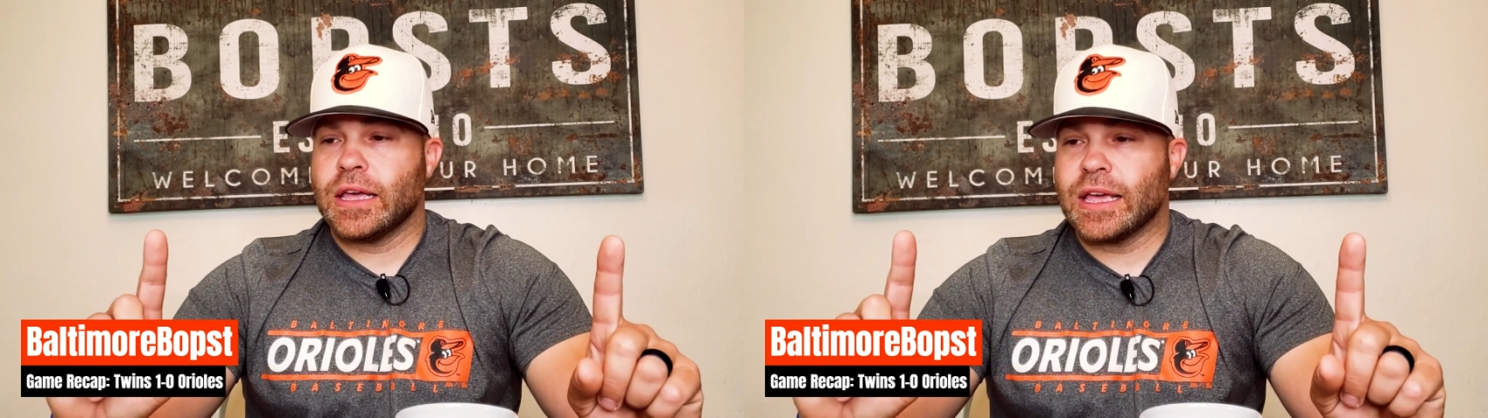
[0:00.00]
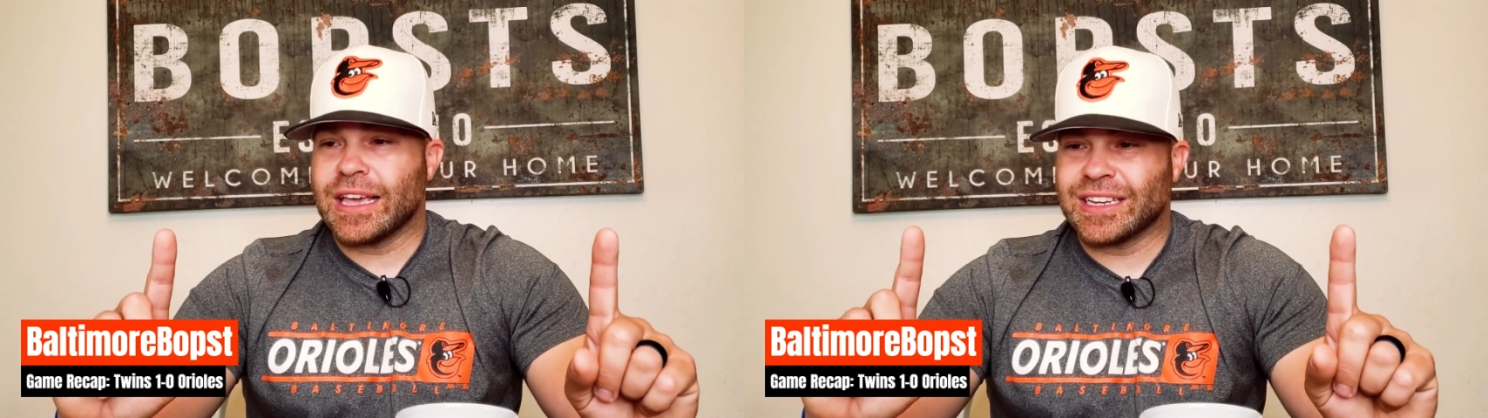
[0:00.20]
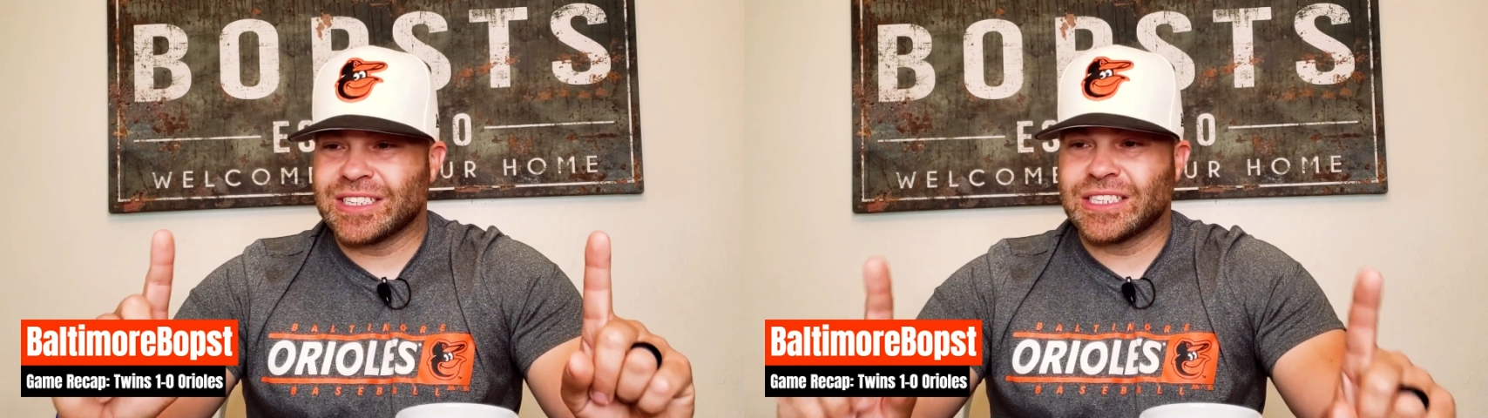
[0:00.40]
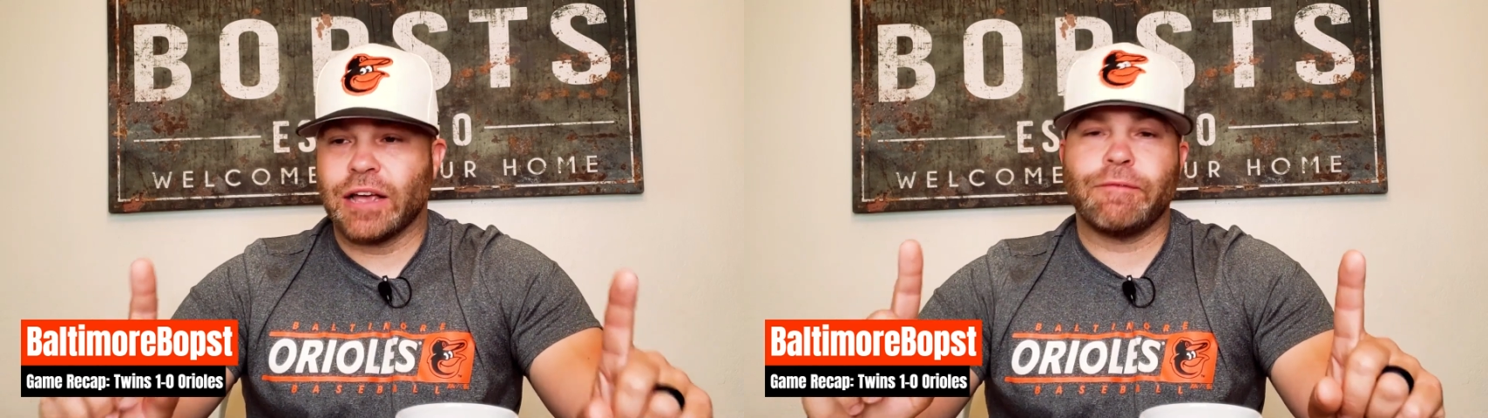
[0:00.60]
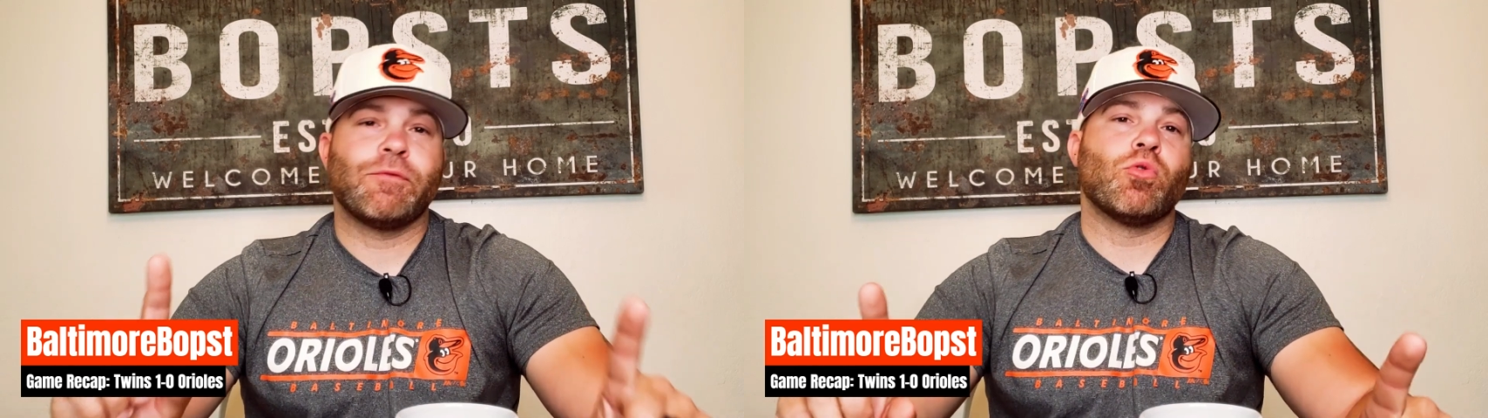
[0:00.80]

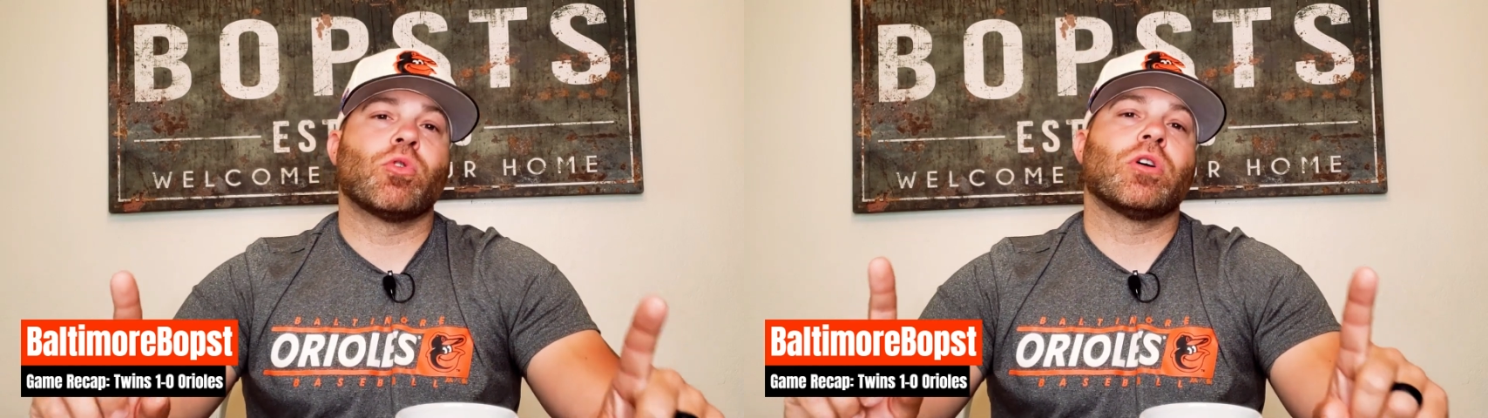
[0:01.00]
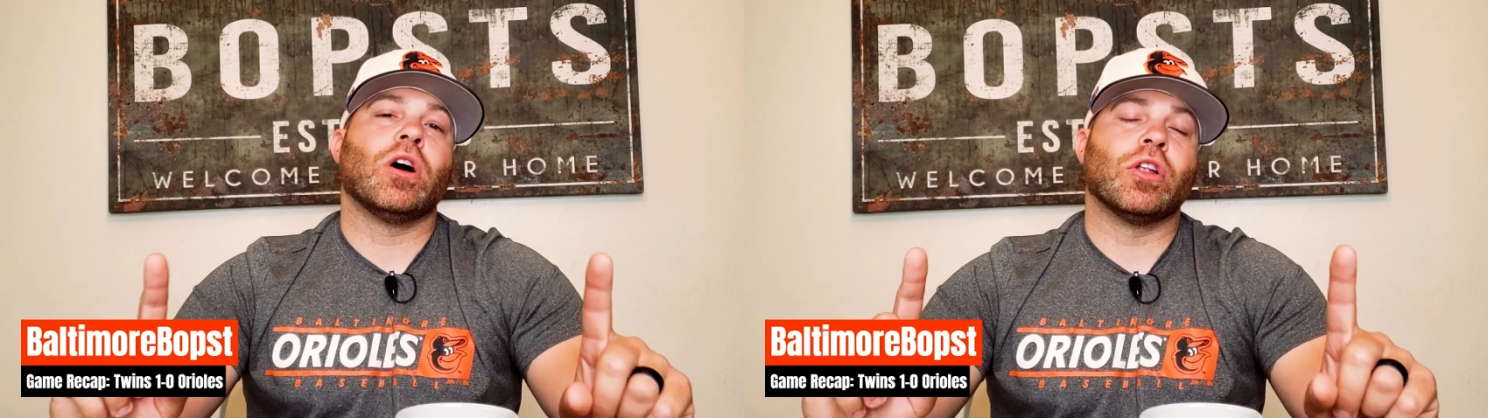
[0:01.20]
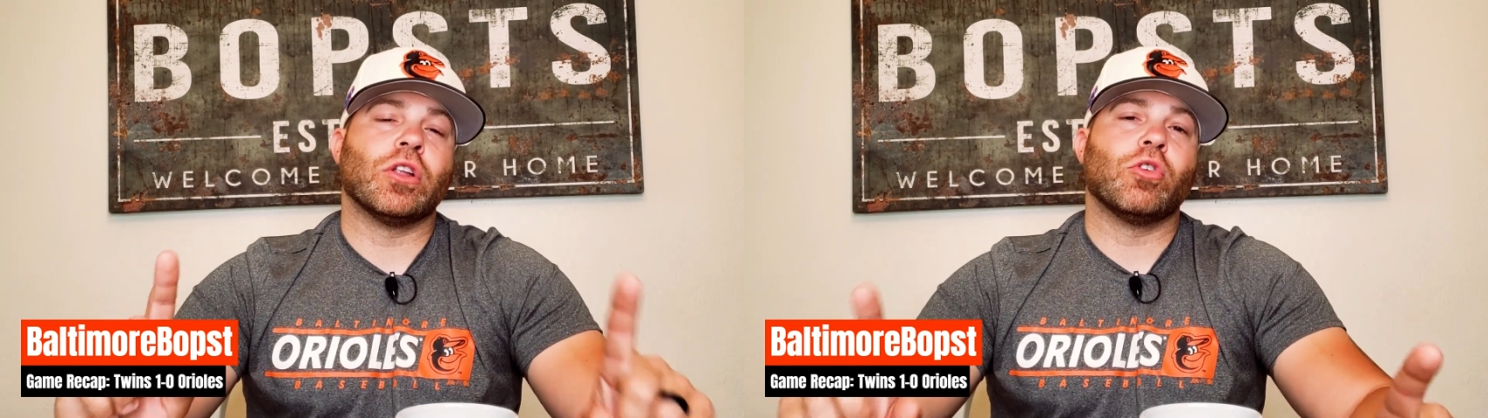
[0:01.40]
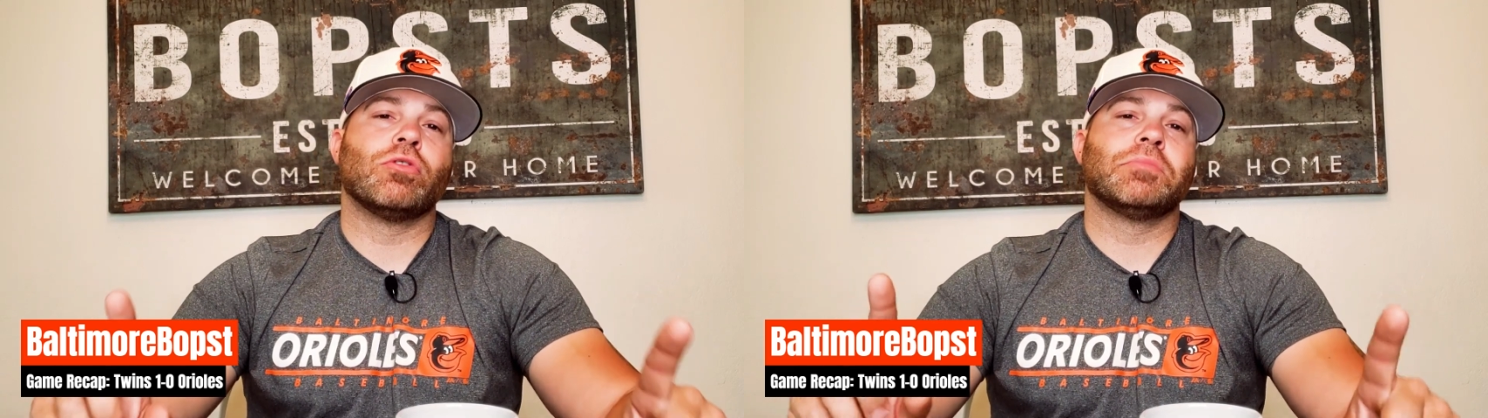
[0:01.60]
except for a lone